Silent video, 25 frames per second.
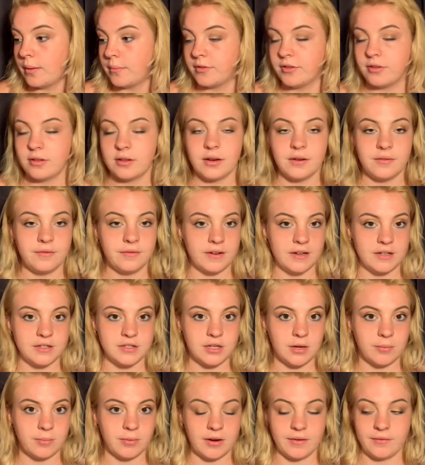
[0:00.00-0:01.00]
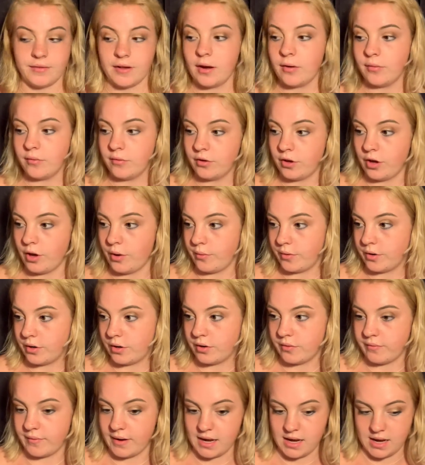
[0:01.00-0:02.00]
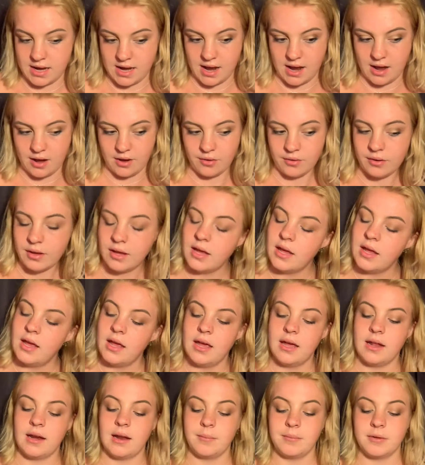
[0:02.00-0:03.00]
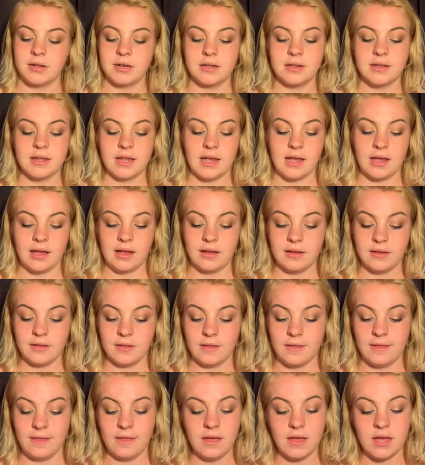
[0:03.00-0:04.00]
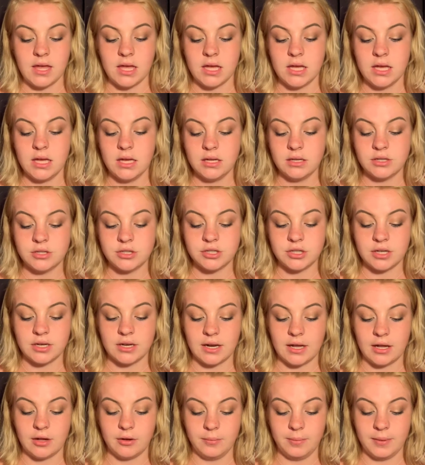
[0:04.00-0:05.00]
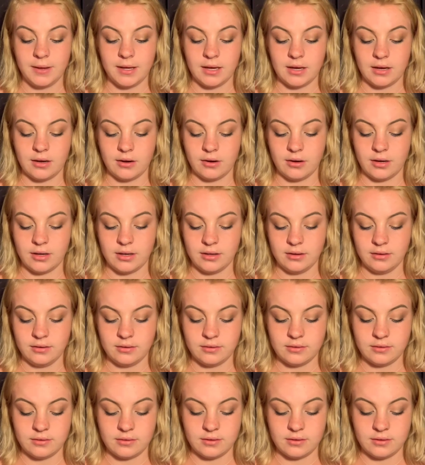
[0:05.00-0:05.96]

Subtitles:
just gonna finish up what I've got going on right now, and I'm gonna take the Chanel Paris,